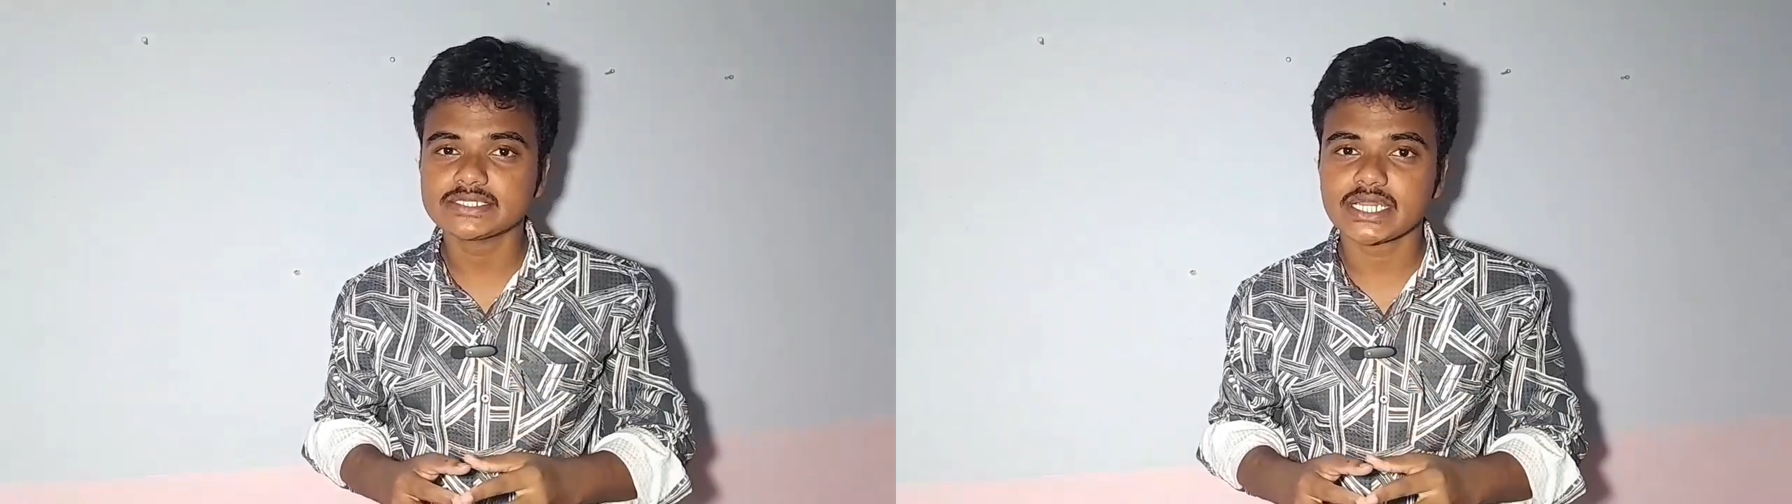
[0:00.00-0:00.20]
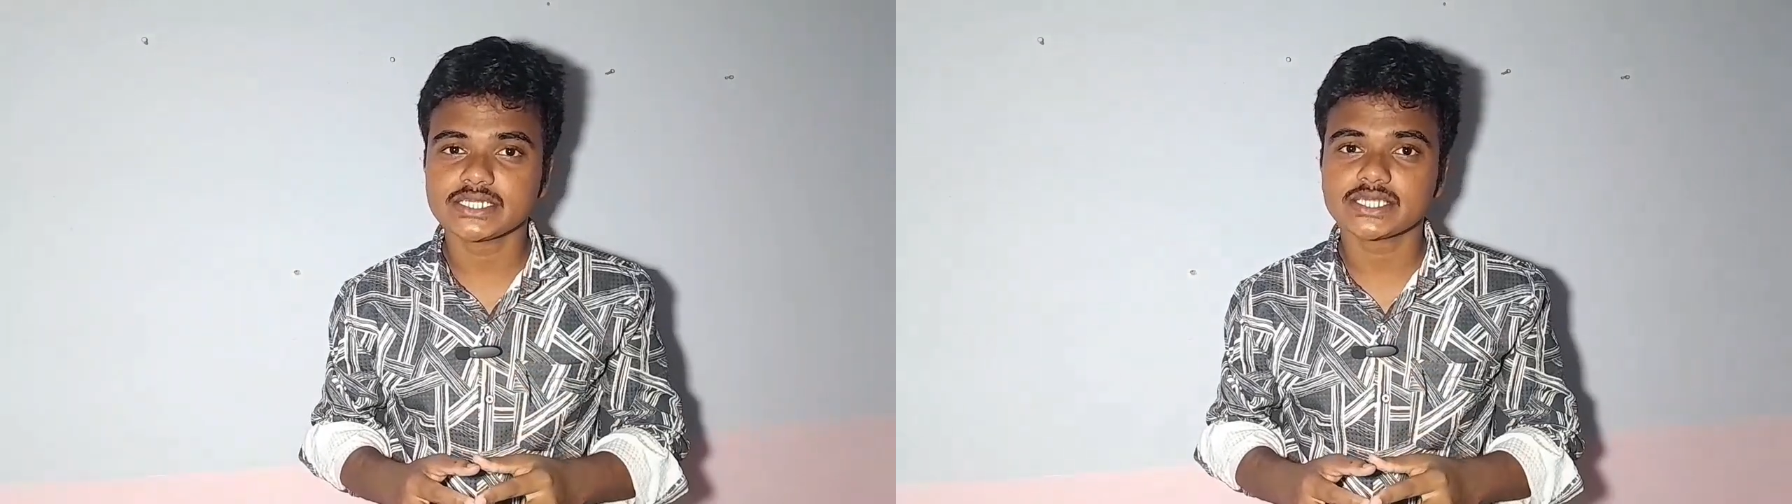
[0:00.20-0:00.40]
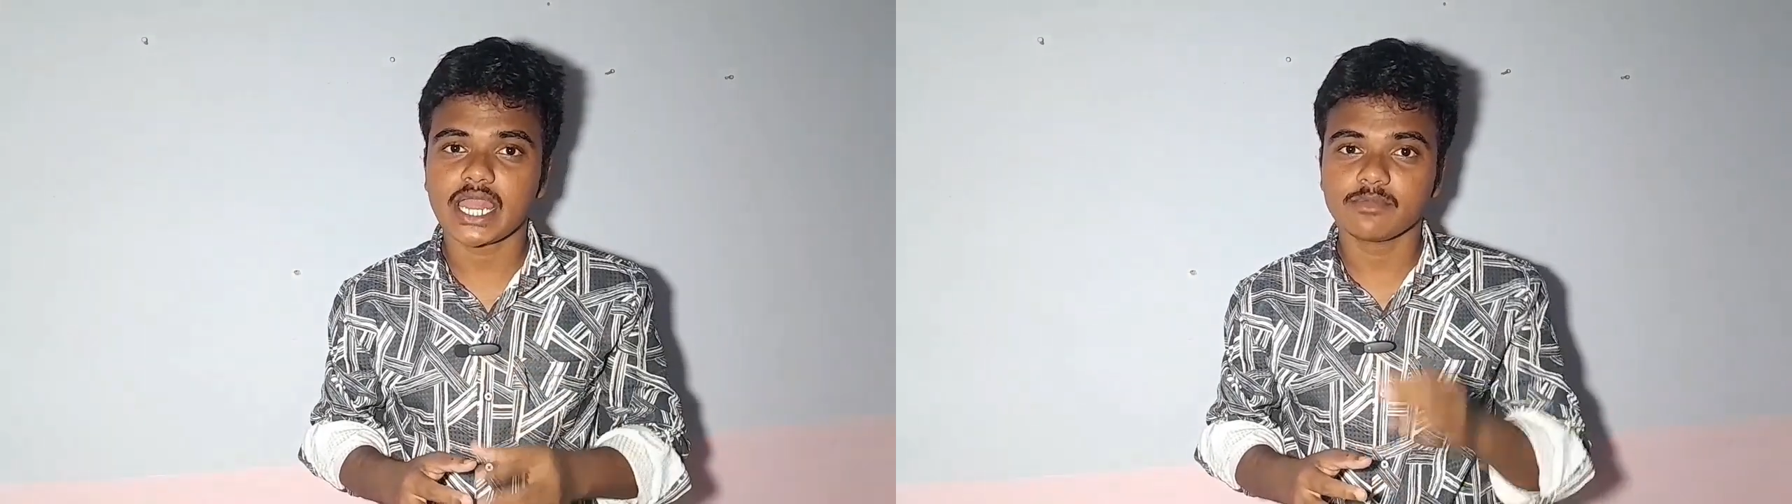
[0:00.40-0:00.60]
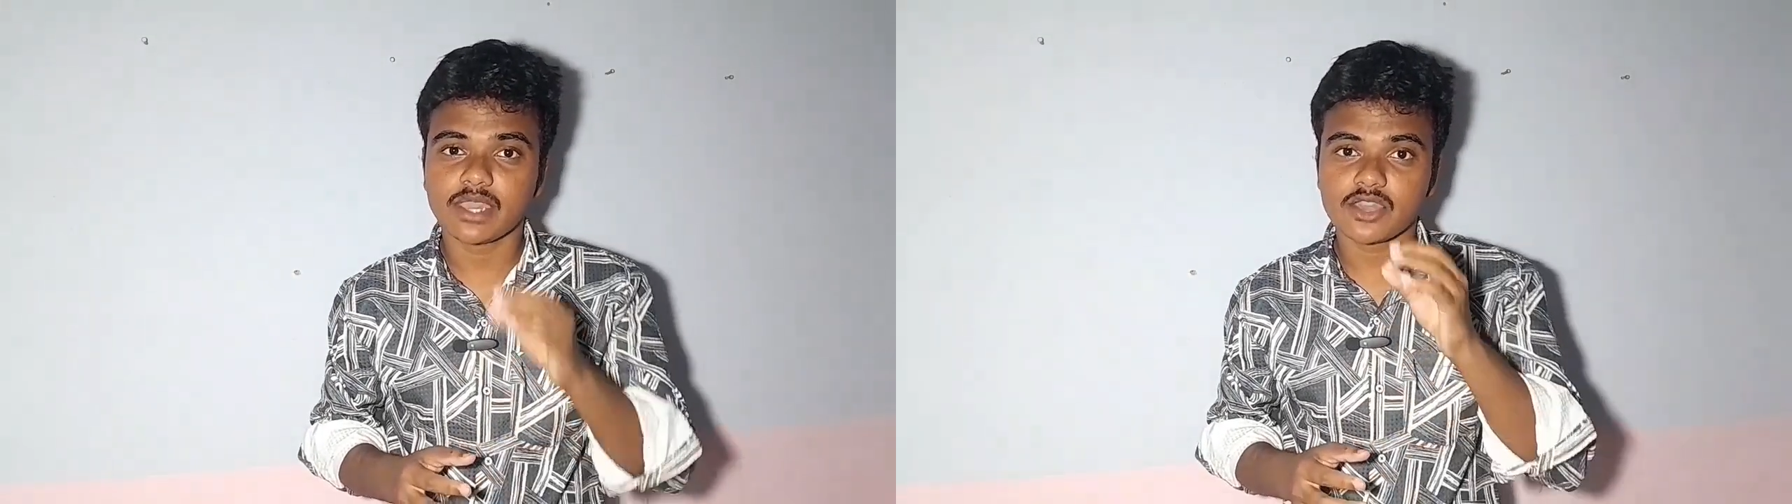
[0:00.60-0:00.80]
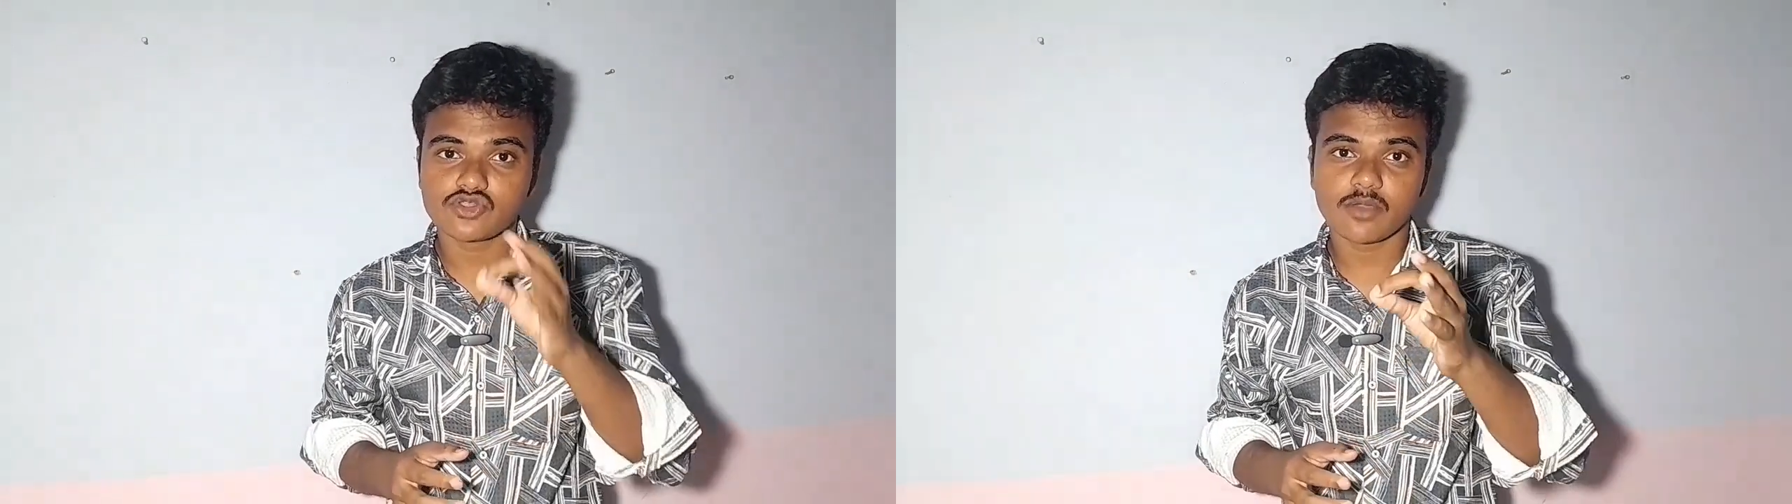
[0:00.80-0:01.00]
status can
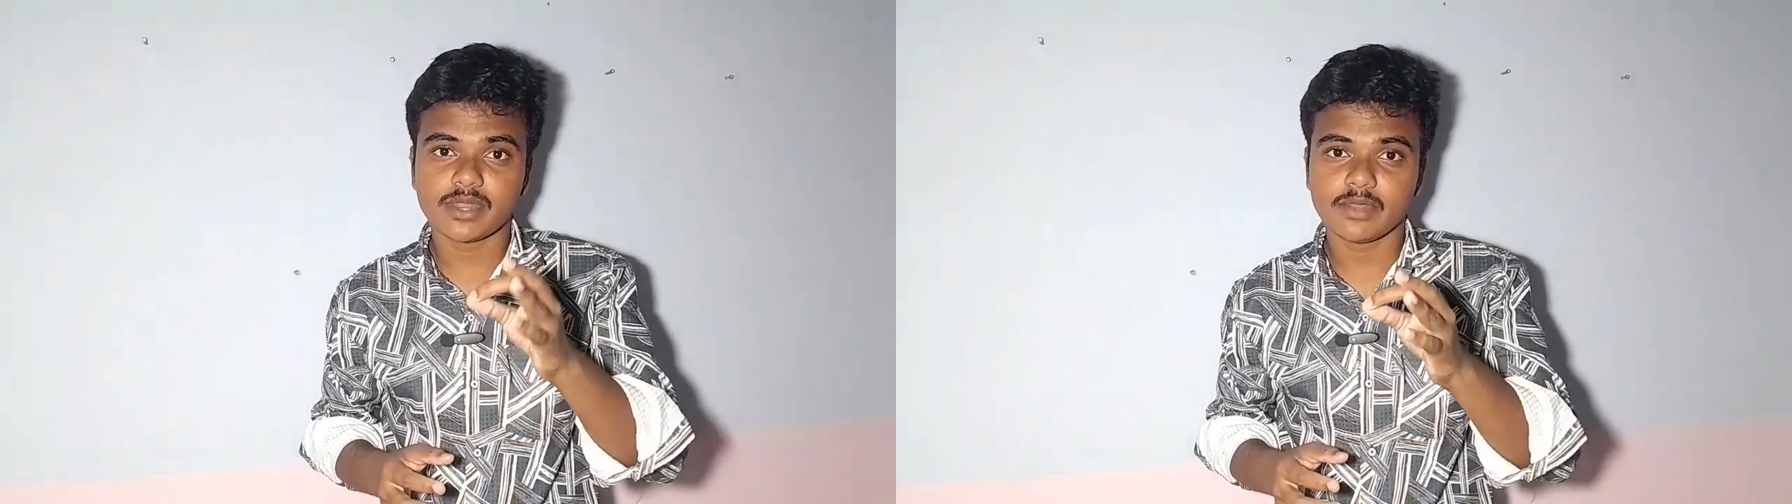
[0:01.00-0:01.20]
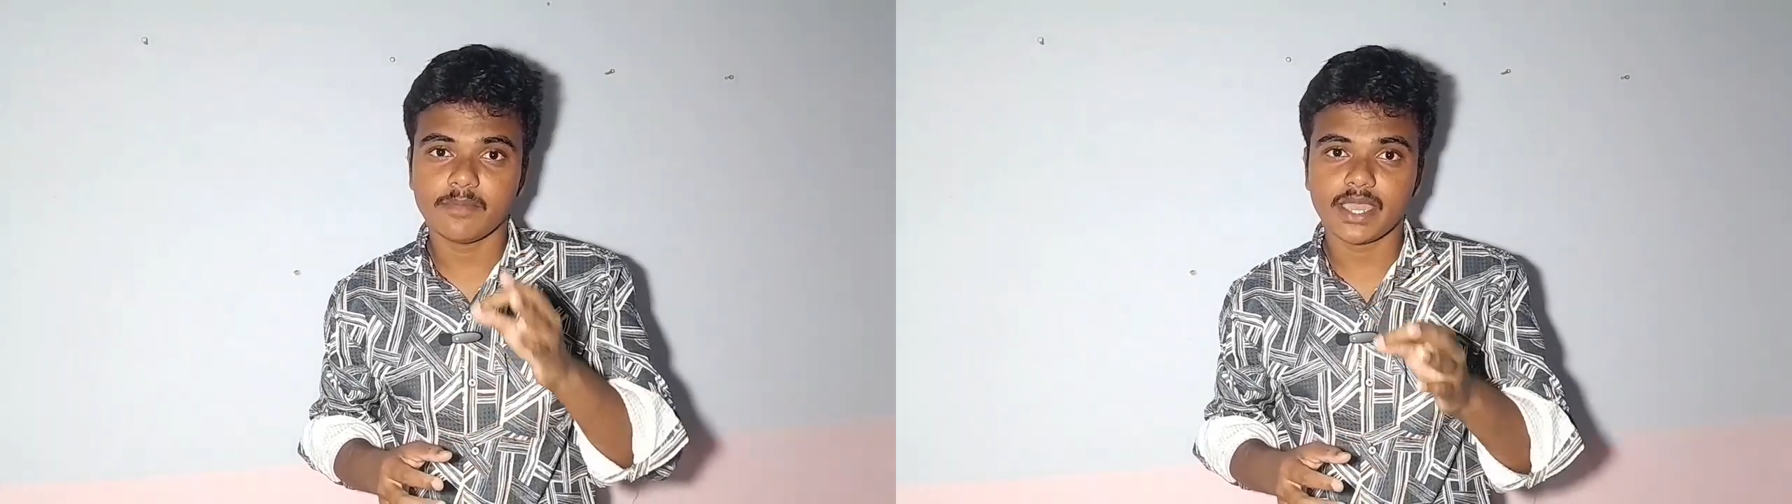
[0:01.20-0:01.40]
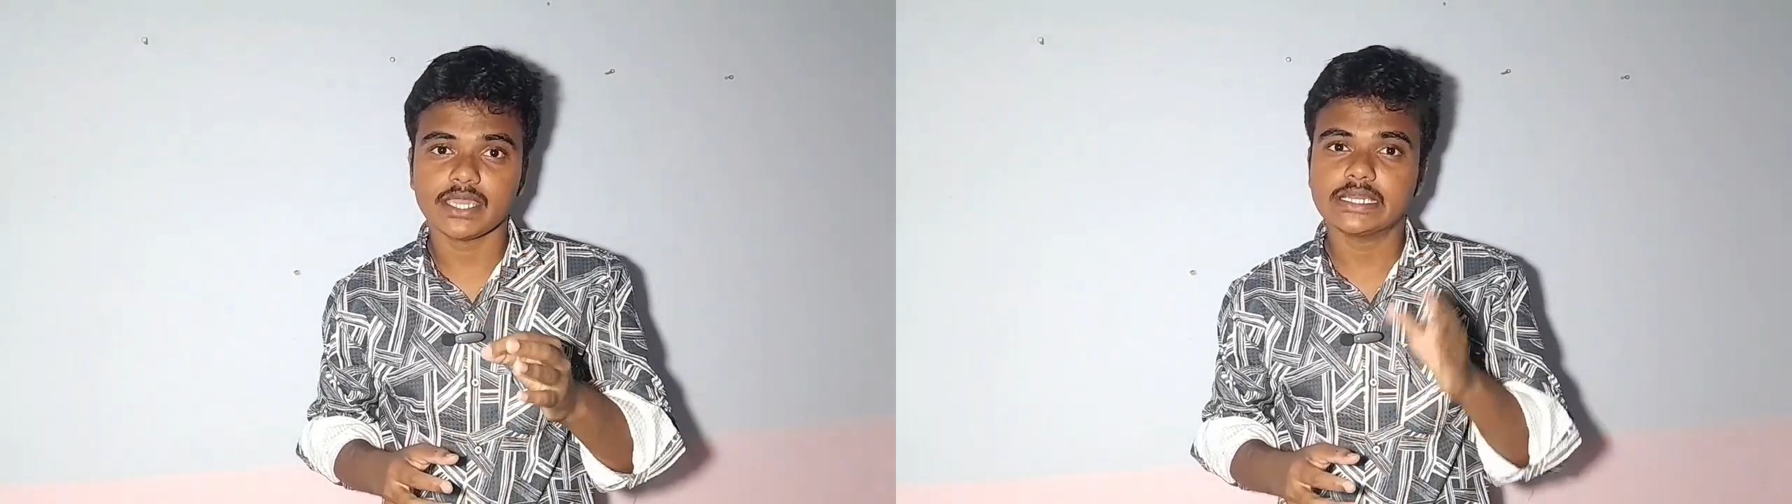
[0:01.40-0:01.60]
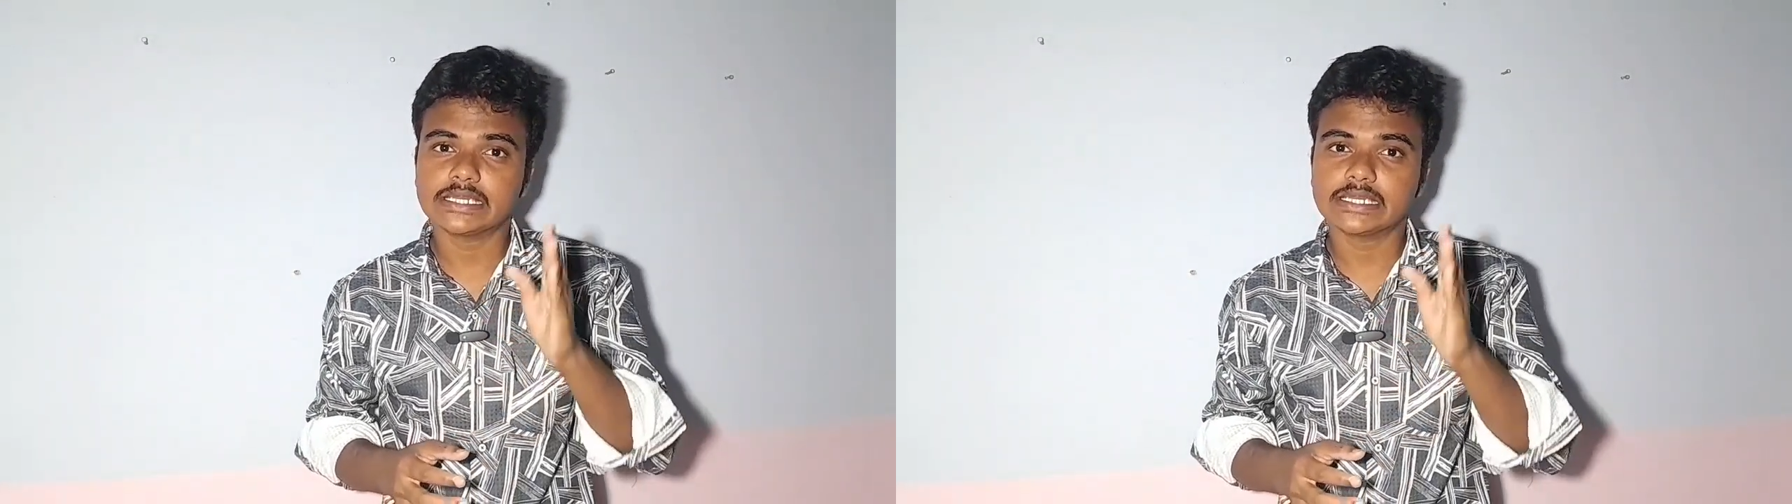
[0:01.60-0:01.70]
be examined by